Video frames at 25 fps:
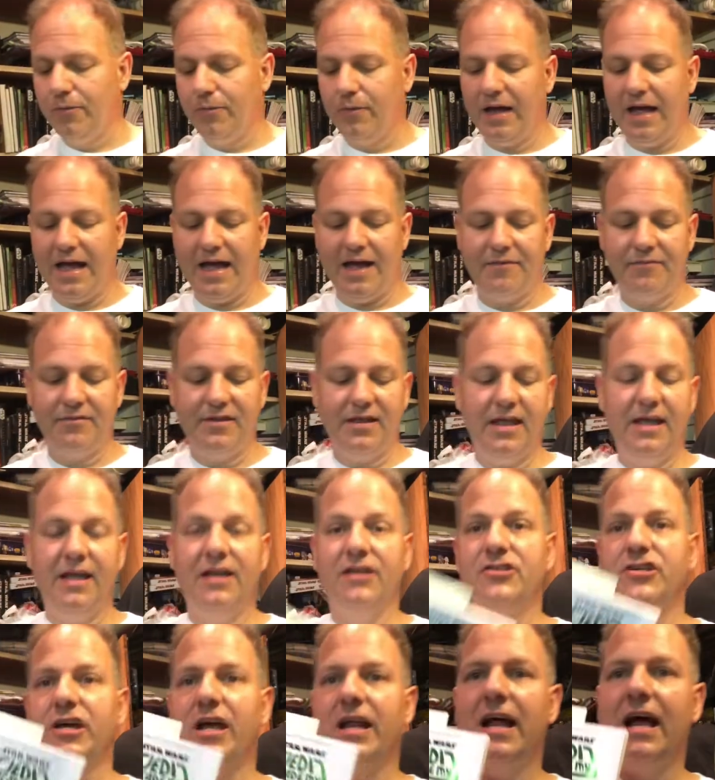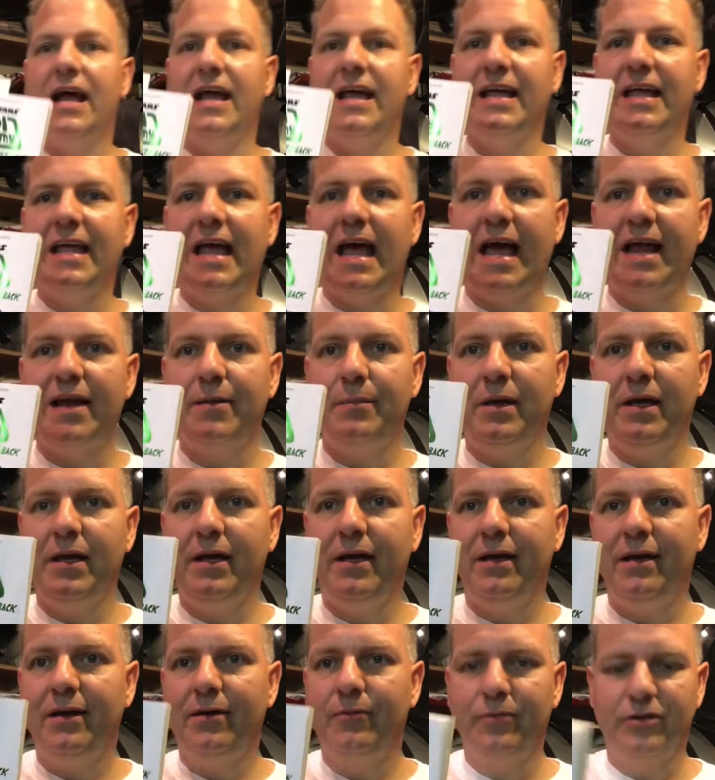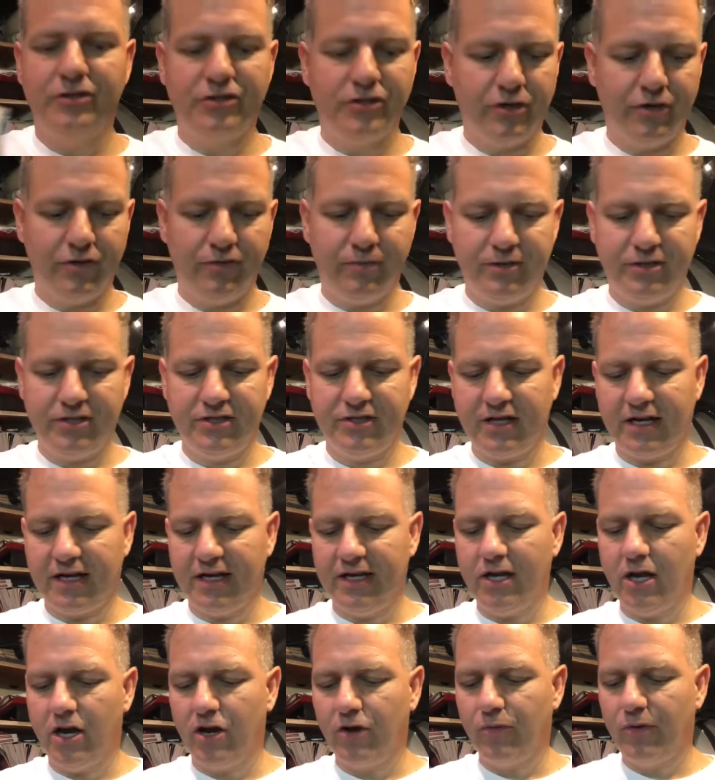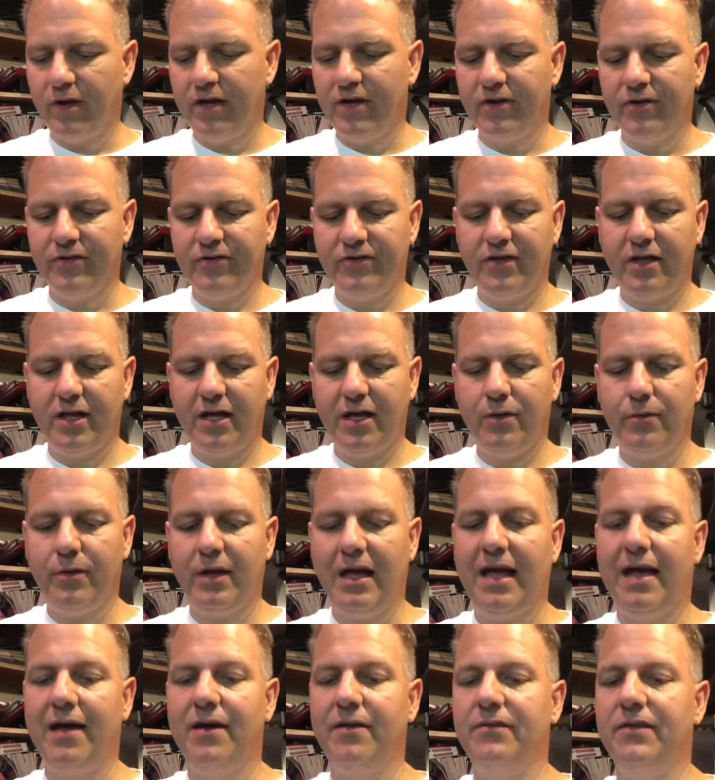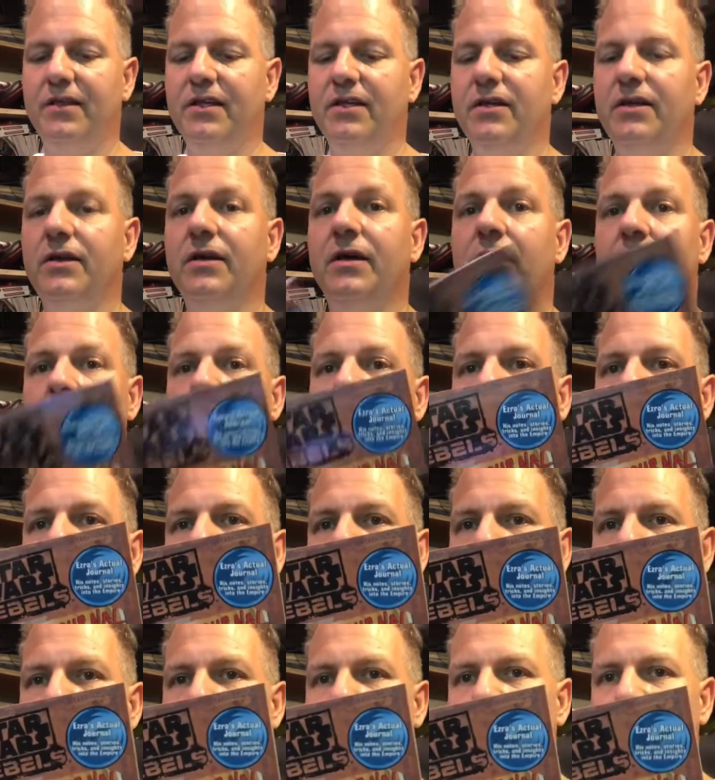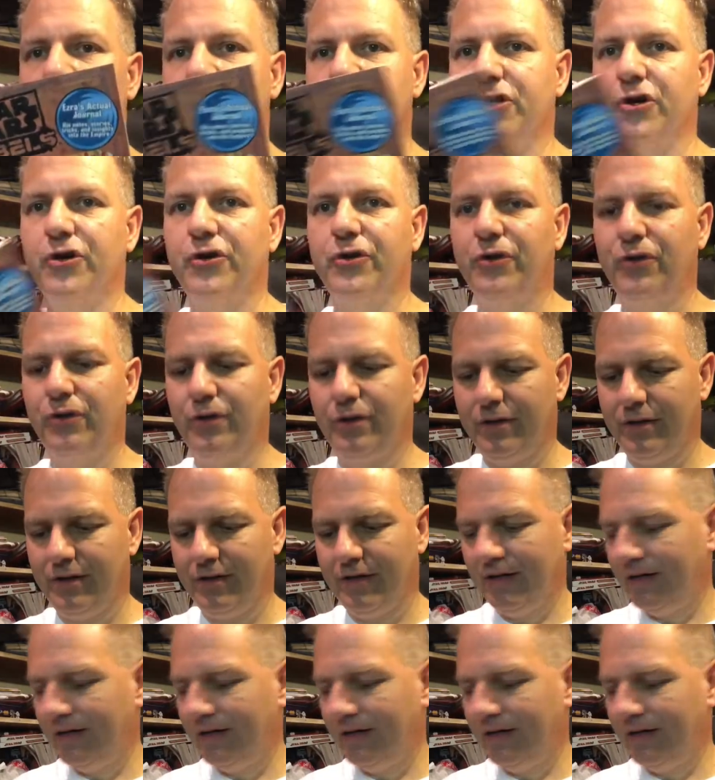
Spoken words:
We have the Jedi Academy, which is like a young reader's thing. We have the Rebel Journal.